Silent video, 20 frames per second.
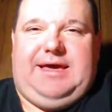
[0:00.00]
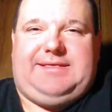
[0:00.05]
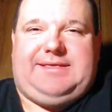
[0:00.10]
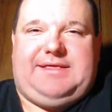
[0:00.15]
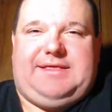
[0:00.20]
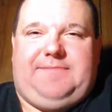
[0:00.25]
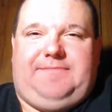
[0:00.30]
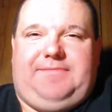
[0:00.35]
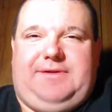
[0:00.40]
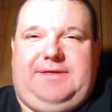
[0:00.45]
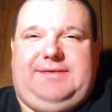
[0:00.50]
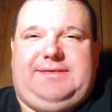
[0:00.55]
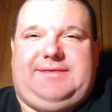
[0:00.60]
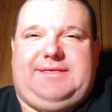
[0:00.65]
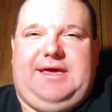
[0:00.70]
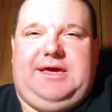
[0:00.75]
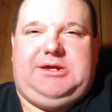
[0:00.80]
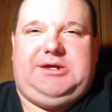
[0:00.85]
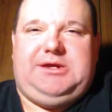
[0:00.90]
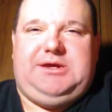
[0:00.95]
at the police
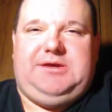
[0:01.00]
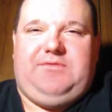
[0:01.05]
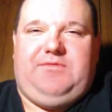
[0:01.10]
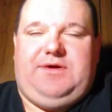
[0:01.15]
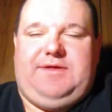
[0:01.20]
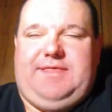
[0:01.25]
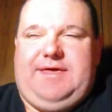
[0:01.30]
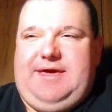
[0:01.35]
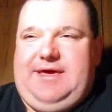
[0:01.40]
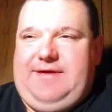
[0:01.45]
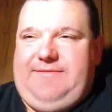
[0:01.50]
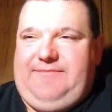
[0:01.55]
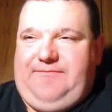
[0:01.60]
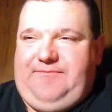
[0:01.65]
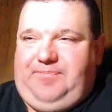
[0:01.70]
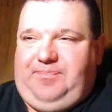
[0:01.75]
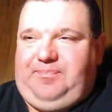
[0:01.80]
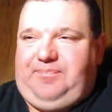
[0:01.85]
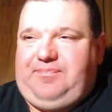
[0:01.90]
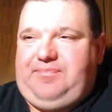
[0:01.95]
station where they
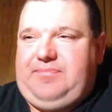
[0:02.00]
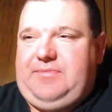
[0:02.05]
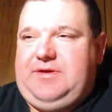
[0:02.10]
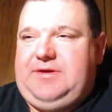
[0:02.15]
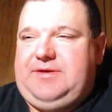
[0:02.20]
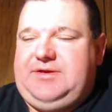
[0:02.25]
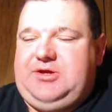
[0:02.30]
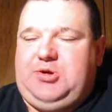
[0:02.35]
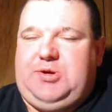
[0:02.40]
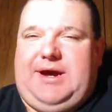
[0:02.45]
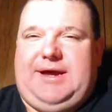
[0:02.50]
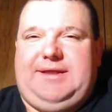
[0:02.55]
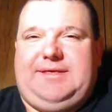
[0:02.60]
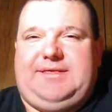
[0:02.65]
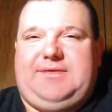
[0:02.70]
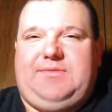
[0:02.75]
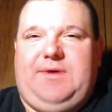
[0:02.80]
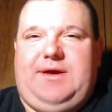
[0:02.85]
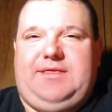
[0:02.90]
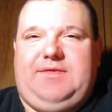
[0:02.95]
try to
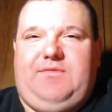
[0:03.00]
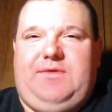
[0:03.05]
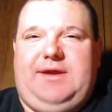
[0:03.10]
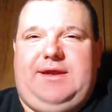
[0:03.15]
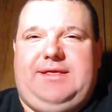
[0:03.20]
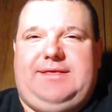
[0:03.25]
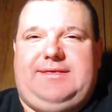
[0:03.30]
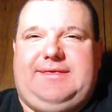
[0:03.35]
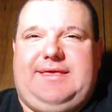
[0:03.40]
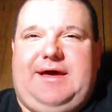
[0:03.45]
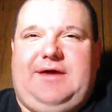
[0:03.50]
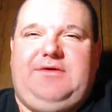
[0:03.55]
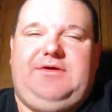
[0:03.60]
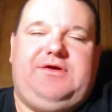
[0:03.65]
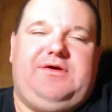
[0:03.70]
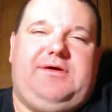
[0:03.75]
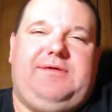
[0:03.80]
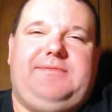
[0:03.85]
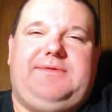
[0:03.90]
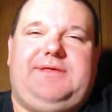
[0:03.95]
sweat the witness out. You
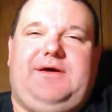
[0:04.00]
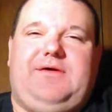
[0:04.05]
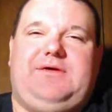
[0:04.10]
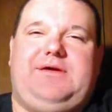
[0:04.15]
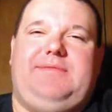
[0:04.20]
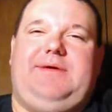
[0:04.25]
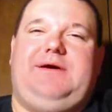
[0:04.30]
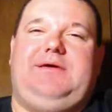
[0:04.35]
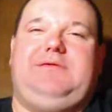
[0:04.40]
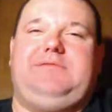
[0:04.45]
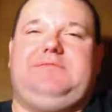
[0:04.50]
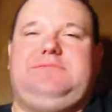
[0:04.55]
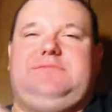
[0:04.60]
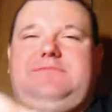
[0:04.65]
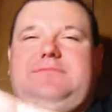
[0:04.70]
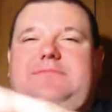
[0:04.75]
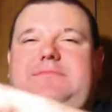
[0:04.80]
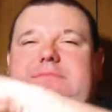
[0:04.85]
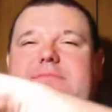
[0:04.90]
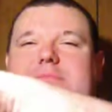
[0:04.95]
know what I'm talking about.
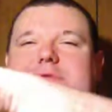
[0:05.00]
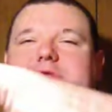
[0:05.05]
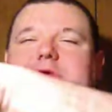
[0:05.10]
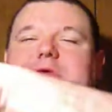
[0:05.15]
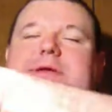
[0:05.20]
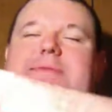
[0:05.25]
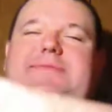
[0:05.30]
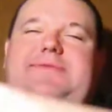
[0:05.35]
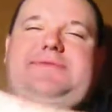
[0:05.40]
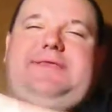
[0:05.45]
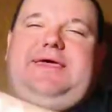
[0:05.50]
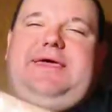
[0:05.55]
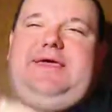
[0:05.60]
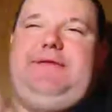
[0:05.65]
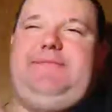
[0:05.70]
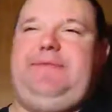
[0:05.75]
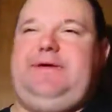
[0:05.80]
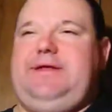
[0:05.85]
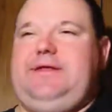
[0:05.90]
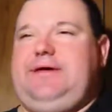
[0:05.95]
You know what I'm
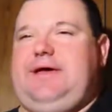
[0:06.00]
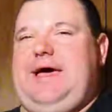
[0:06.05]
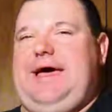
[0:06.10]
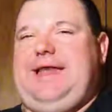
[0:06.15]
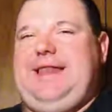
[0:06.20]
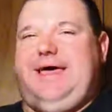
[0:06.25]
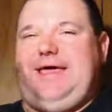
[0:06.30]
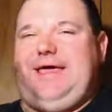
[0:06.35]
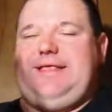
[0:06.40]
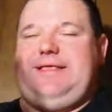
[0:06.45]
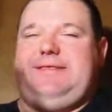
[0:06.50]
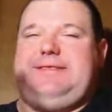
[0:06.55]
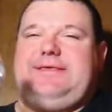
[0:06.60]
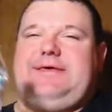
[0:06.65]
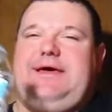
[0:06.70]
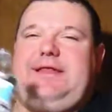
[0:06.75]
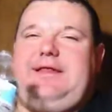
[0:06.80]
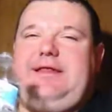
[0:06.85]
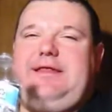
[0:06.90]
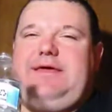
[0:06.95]
saying. But I like this
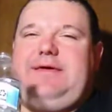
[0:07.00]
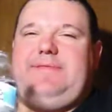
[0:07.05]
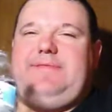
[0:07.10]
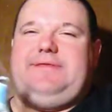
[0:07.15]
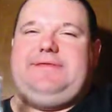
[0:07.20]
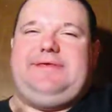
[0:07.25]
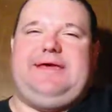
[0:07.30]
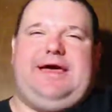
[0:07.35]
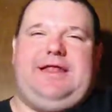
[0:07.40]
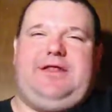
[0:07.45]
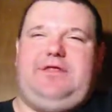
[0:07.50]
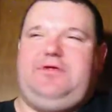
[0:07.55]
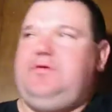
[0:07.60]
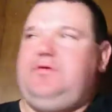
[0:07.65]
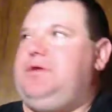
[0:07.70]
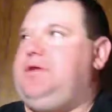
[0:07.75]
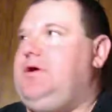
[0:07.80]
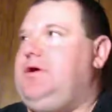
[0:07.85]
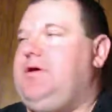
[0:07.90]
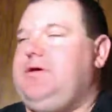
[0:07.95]
kind of lamp. It's got a
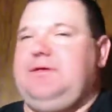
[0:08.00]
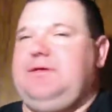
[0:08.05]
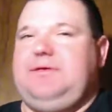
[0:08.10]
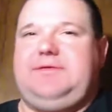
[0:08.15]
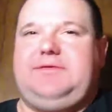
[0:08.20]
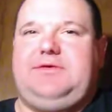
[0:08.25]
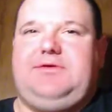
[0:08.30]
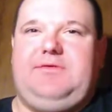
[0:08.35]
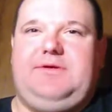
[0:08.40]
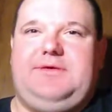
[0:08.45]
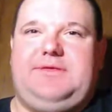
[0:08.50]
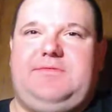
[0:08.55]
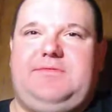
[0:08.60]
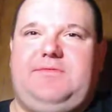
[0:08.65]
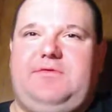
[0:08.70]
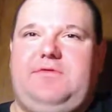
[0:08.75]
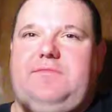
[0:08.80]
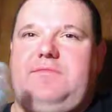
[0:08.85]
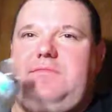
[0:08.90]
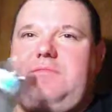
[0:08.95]
little darkness to this
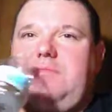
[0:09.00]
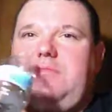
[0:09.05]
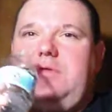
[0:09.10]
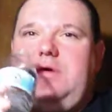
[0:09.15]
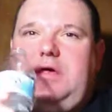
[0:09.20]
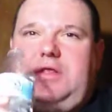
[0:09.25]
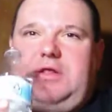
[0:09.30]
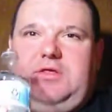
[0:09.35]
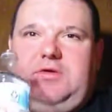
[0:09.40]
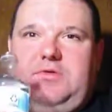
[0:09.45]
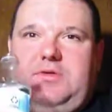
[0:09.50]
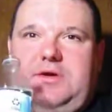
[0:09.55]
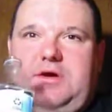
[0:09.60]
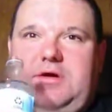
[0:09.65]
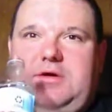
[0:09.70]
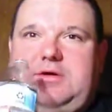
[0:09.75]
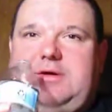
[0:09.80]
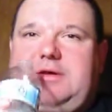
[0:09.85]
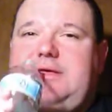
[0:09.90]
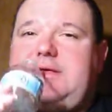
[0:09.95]
room. A little
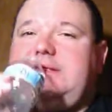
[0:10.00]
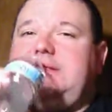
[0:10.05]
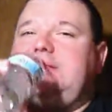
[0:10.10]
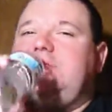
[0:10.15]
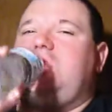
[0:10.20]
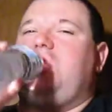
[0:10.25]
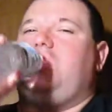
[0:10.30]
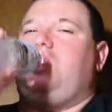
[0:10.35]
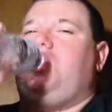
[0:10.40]
darkness.